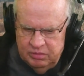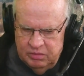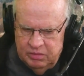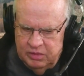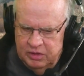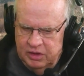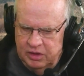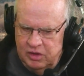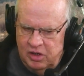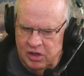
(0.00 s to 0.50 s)

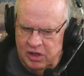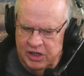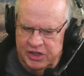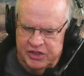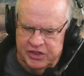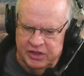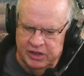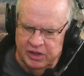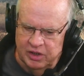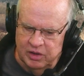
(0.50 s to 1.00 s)
the
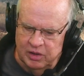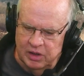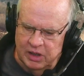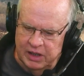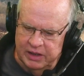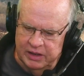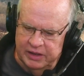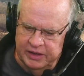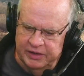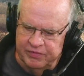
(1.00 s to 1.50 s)
cost,
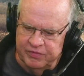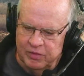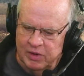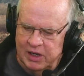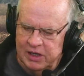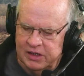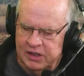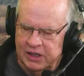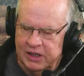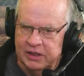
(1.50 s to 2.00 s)
if
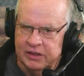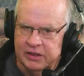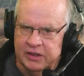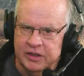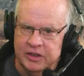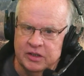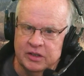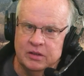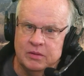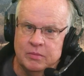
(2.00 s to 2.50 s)
Rock
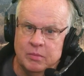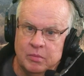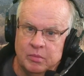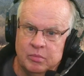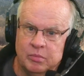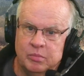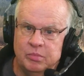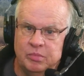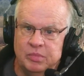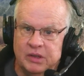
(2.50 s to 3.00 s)
Island,
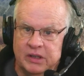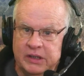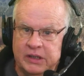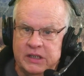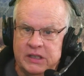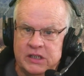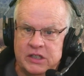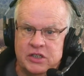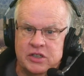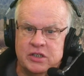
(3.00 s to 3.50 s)

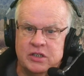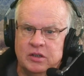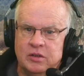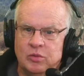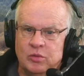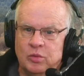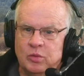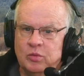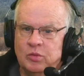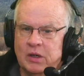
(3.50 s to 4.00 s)
please,
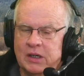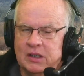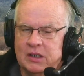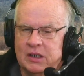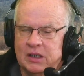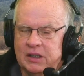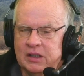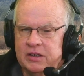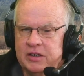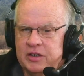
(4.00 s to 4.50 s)
Rock
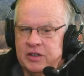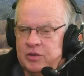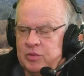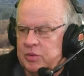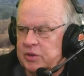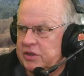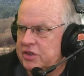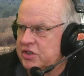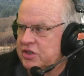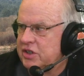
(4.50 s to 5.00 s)
Island
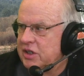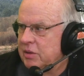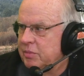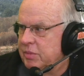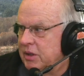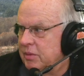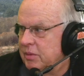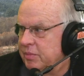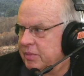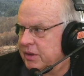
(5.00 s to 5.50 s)
would
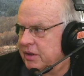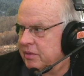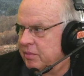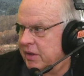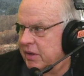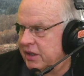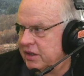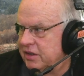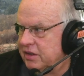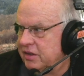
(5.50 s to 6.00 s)
step up and
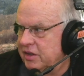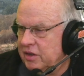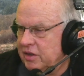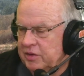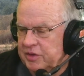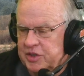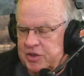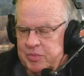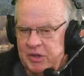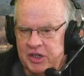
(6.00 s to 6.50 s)
make,
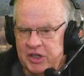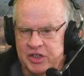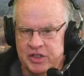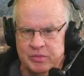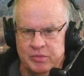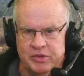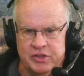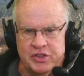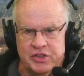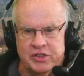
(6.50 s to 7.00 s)
this
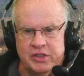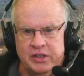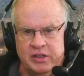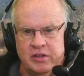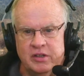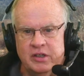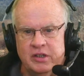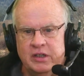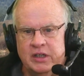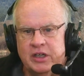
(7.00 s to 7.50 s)
possible, this
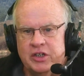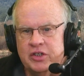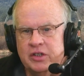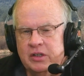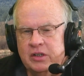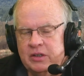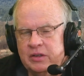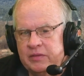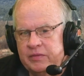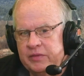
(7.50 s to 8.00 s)

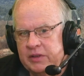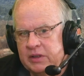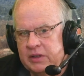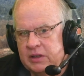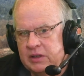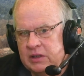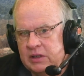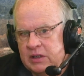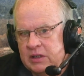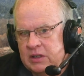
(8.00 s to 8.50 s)
interconnection of
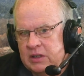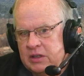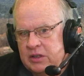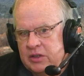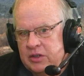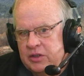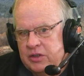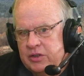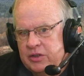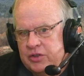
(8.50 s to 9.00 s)
the
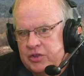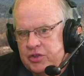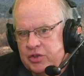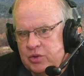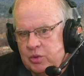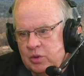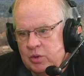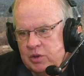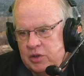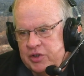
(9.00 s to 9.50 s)

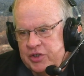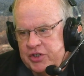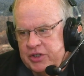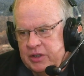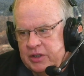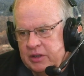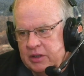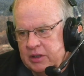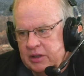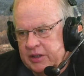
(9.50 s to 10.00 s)
schools.
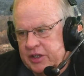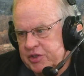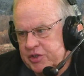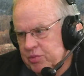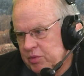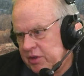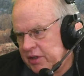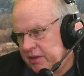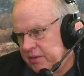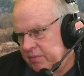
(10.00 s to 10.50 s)
That's
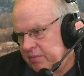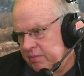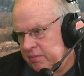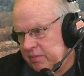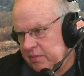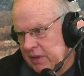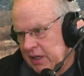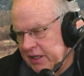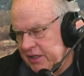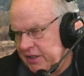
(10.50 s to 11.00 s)
one of the
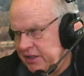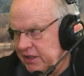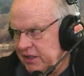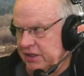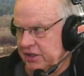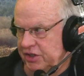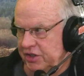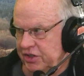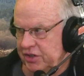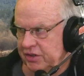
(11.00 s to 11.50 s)

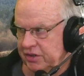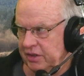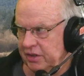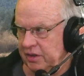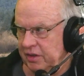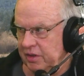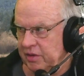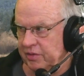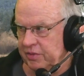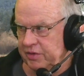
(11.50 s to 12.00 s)
ideas,
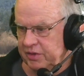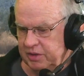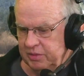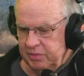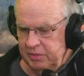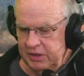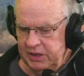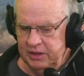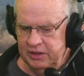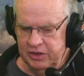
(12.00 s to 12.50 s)
to
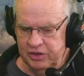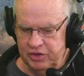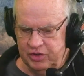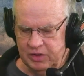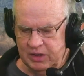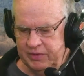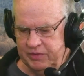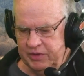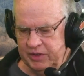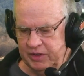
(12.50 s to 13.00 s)
me, that
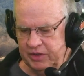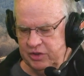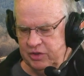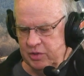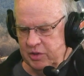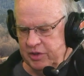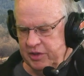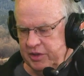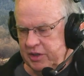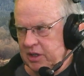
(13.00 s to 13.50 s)
drives it
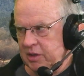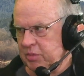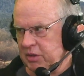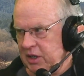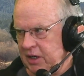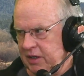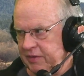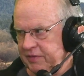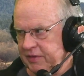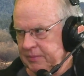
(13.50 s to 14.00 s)
toward a
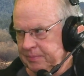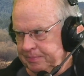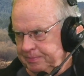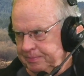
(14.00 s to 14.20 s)
nonprofit.